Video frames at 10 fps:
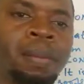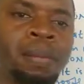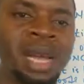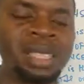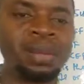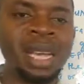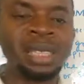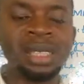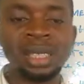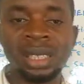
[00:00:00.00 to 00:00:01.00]

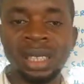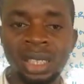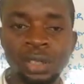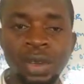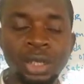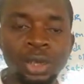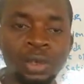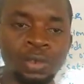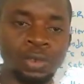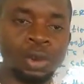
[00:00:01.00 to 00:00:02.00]
maximizes his satisfaction
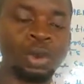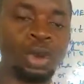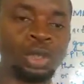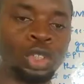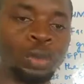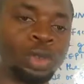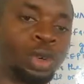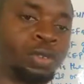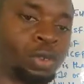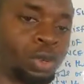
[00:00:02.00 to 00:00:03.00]
from consumption
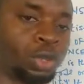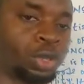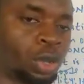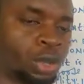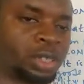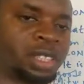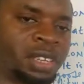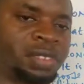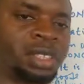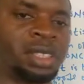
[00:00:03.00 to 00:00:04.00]
of goods or
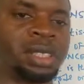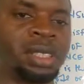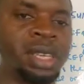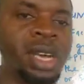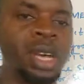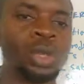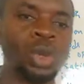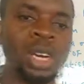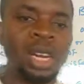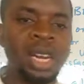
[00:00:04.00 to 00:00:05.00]
services. So
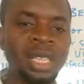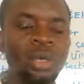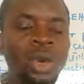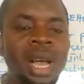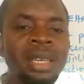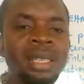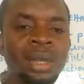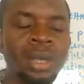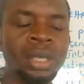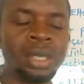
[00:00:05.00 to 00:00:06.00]
let's look at this
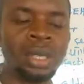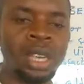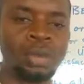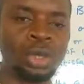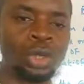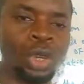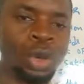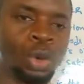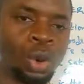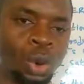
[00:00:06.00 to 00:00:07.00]
concept
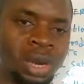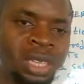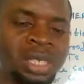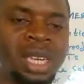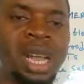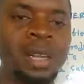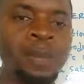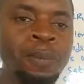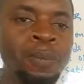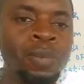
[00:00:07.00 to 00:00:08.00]
holistically.
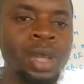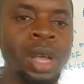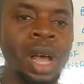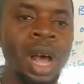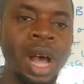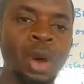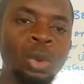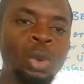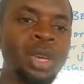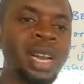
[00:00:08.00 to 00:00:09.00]
We'll
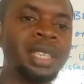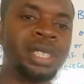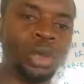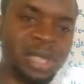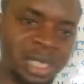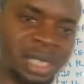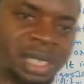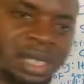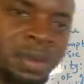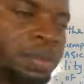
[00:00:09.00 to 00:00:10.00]
be looking at
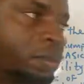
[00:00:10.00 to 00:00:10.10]
utility.